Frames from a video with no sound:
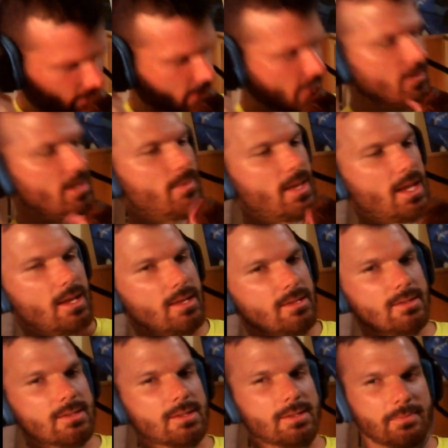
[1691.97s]

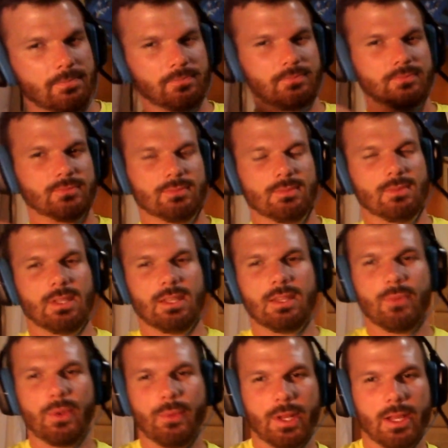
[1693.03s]
Pokemans, and
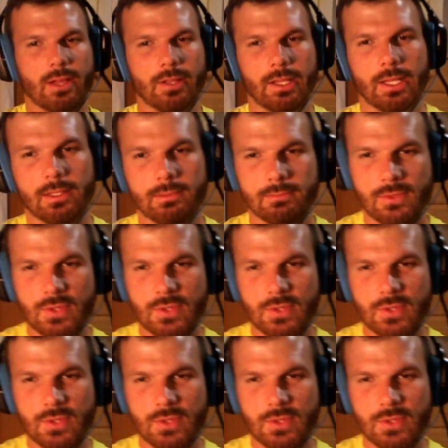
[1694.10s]
then we went out again.